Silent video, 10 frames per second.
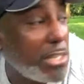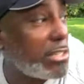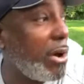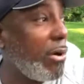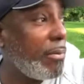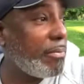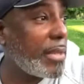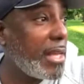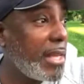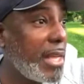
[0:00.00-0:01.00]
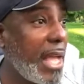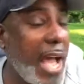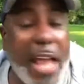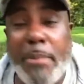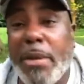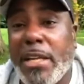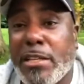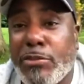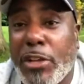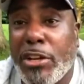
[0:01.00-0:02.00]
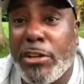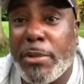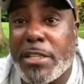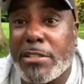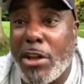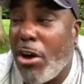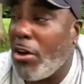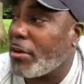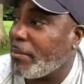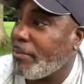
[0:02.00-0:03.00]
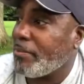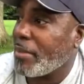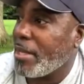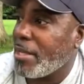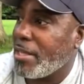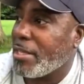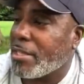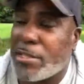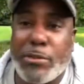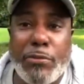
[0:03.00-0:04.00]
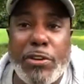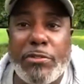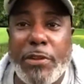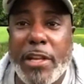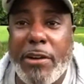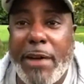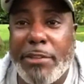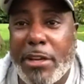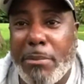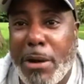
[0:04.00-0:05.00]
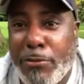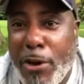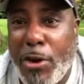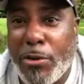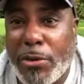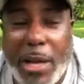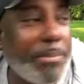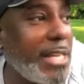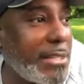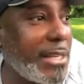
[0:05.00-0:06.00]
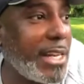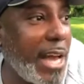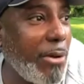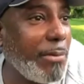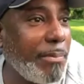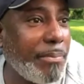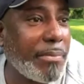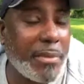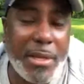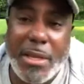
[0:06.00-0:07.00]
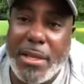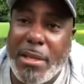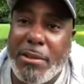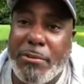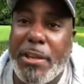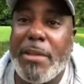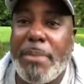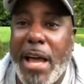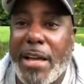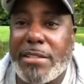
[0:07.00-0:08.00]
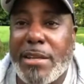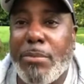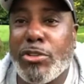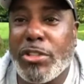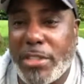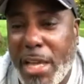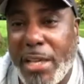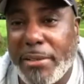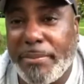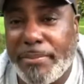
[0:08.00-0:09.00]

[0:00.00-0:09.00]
So, I didn't mean this video to be this long. This is the first video I've done on my phone. I'm testing it out. Feedback, tell me what you think.